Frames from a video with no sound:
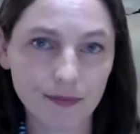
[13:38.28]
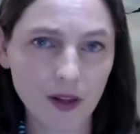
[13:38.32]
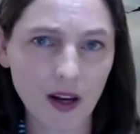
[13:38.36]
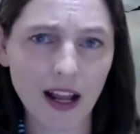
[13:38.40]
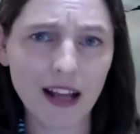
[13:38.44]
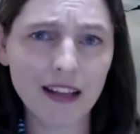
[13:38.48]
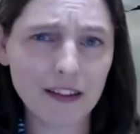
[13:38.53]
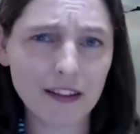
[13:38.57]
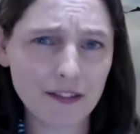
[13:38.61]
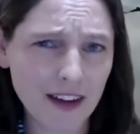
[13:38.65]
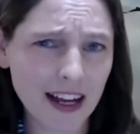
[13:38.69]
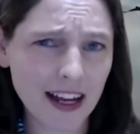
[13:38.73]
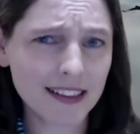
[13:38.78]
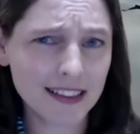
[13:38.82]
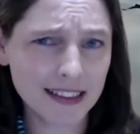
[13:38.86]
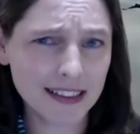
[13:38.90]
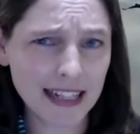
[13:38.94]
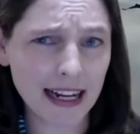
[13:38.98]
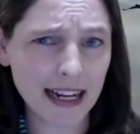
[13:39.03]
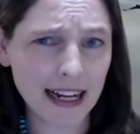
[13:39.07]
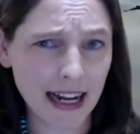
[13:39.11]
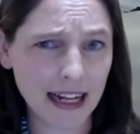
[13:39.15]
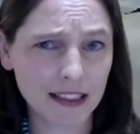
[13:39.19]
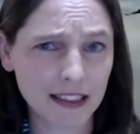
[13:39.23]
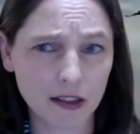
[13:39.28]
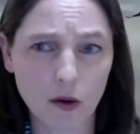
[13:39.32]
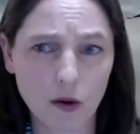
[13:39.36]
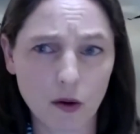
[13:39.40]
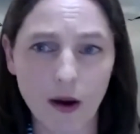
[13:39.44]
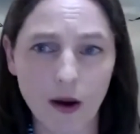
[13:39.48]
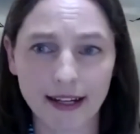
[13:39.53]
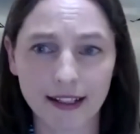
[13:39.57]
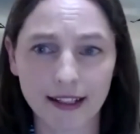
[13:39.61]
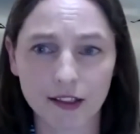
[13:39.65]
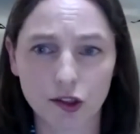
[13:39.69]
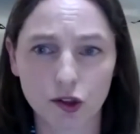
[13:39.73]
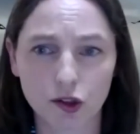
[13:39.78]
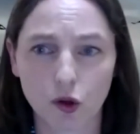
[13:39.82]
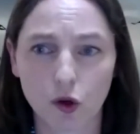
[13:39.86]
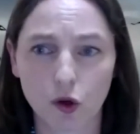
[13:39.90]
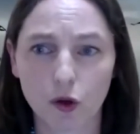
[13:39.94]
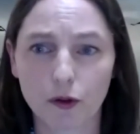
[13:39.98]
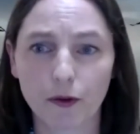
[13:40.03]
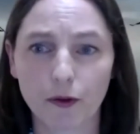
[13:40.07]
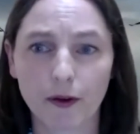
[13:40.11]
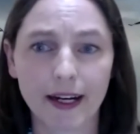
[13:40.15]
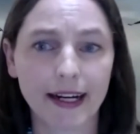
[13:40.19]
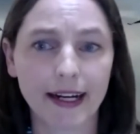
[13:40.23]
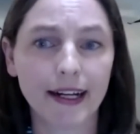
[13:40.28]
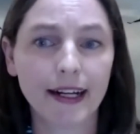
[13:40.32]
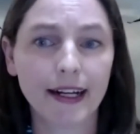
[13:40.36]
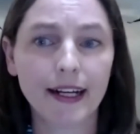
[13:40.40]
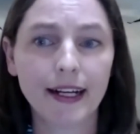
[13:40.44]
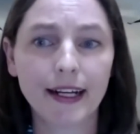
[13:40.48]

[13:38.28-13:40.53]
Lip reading: And the facts in that case are quite extraordinary.